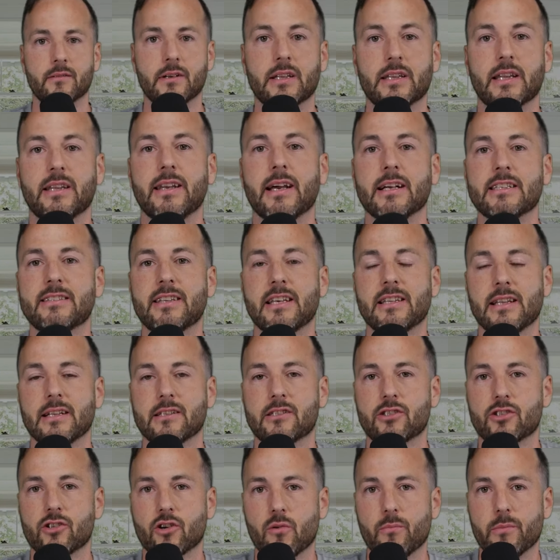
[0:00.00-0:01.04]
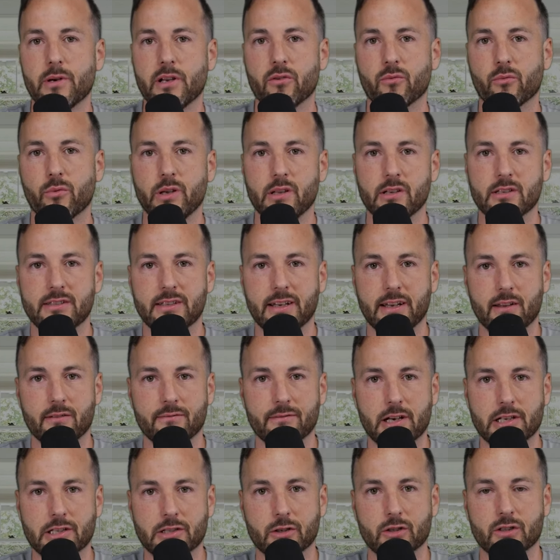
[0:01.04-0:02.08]
Now, the next thing that so many real estate
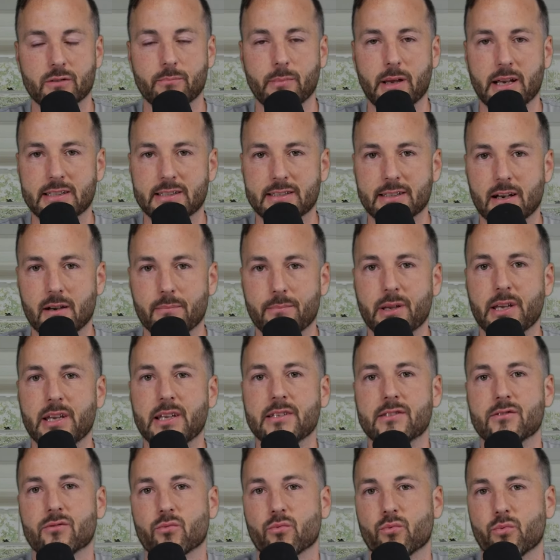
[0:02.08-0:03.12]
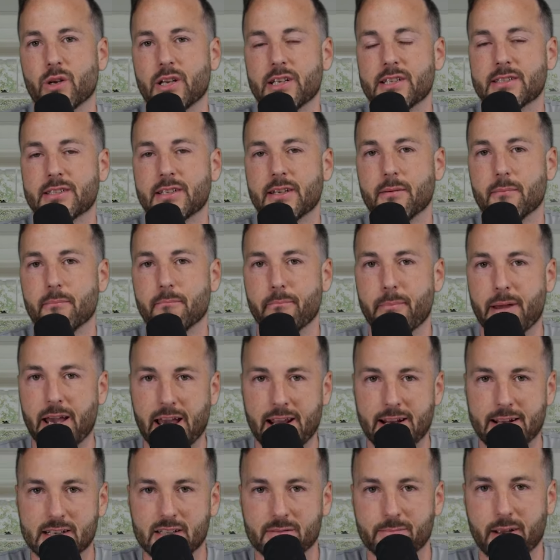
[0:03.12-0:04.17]
investors mess up is risk
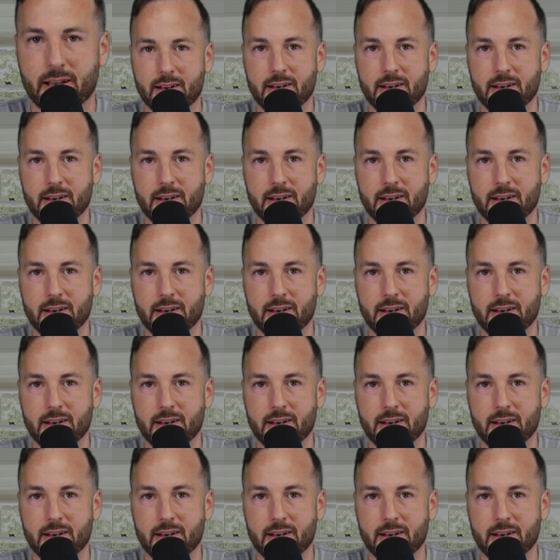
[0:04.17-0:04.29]
management.